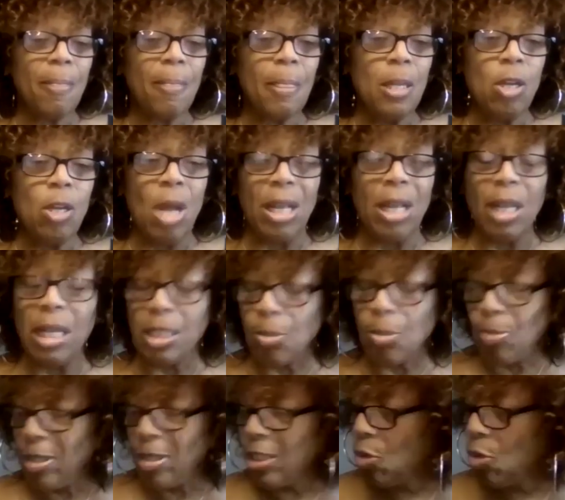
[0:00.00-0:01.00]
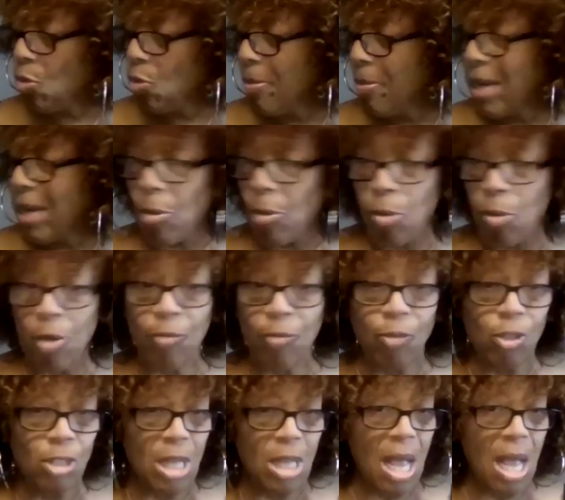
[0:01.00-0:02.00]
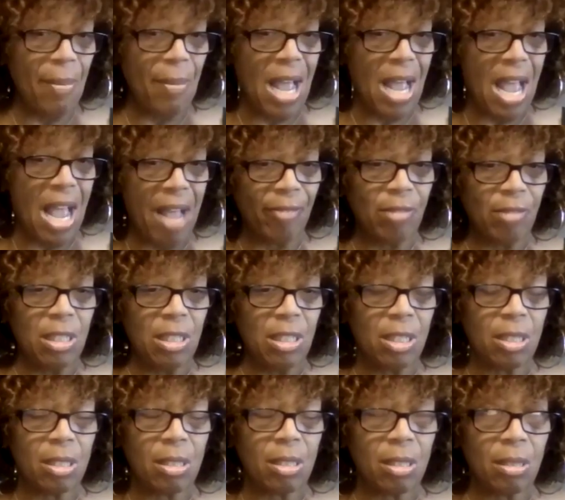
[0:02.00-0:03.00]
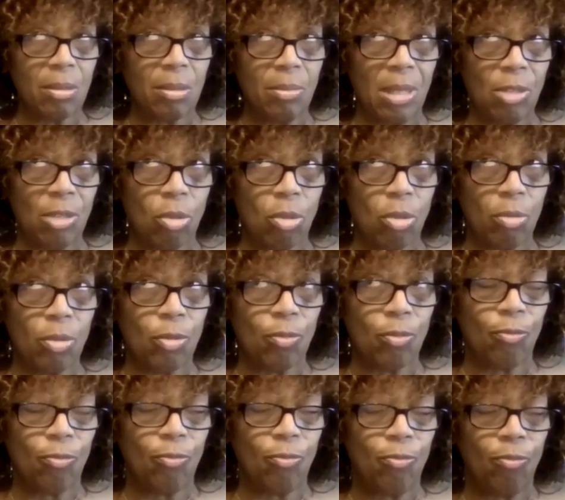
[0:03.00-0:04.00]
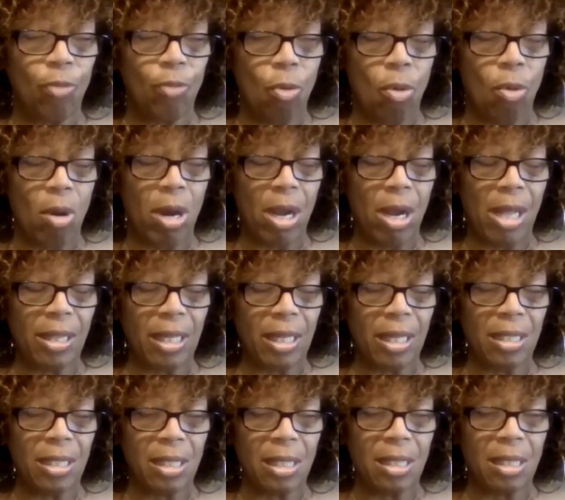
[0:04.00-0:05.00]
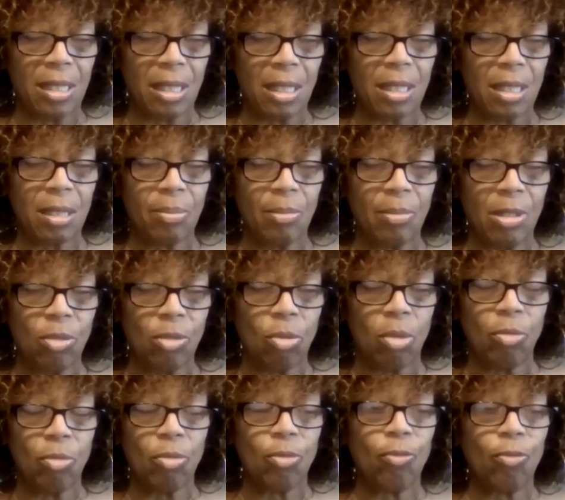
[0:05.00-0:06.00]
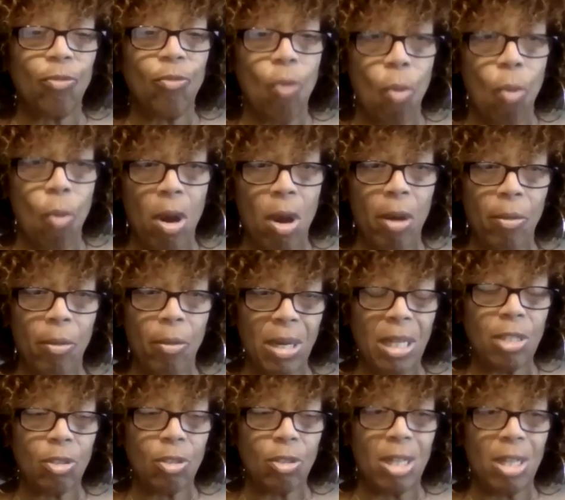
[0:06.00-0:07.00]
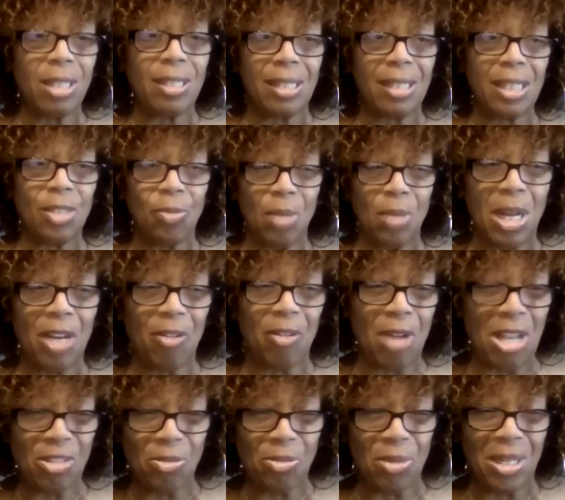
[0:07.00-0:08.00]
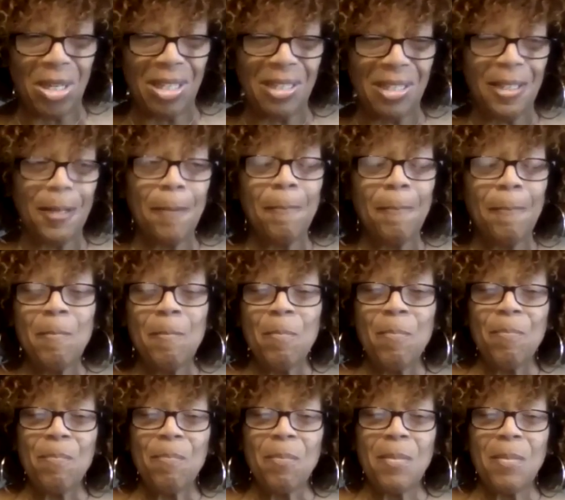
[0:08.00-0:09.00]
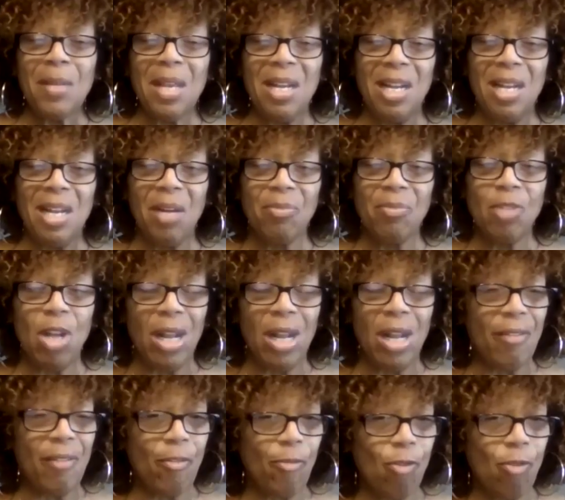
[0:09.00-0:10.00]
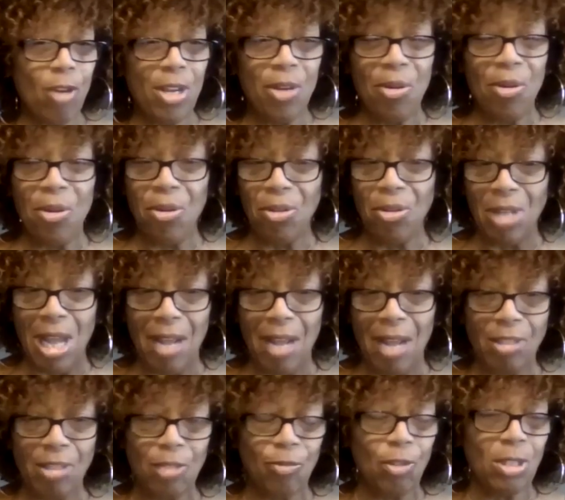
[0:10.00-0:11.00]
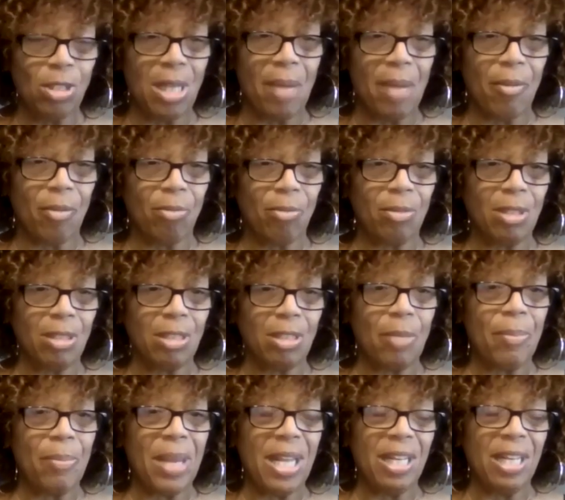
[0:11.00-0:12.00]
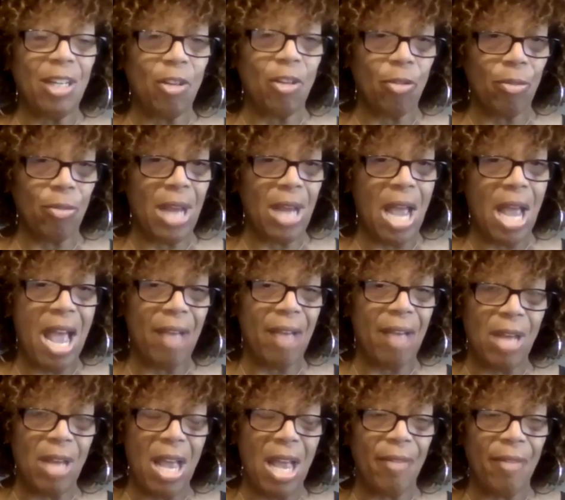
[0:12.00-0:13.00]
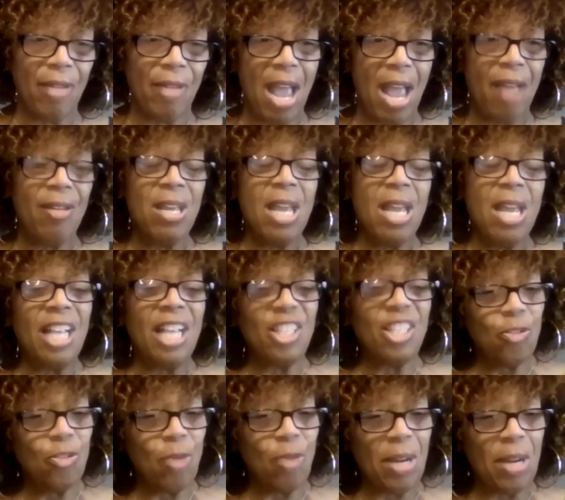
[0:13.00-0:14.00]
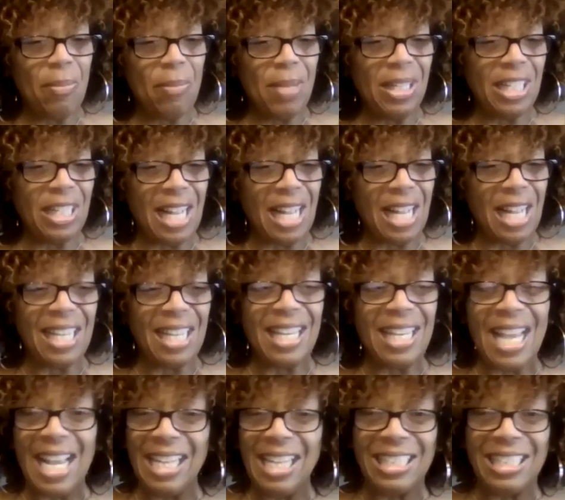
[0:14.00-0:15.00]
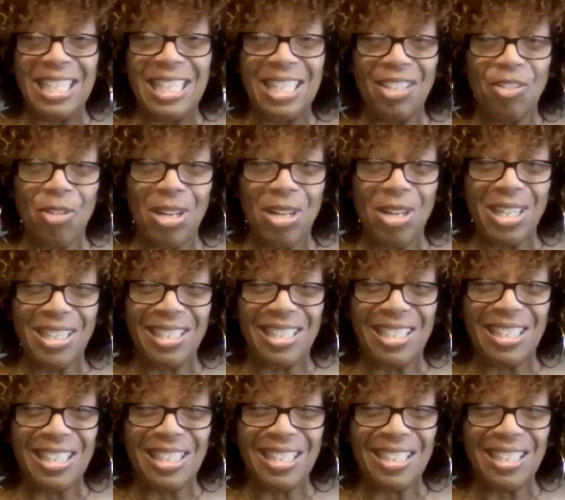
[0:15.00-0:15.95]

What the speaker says: you know, I explained to the woman, I work full time. I have this, my daughter was 4. I think I said 6. My daughter was 4 when I started, 6 graduated. You know, I have a 4-year-old, I have this full-time demanding career I have. And she recommended I take 18 credits.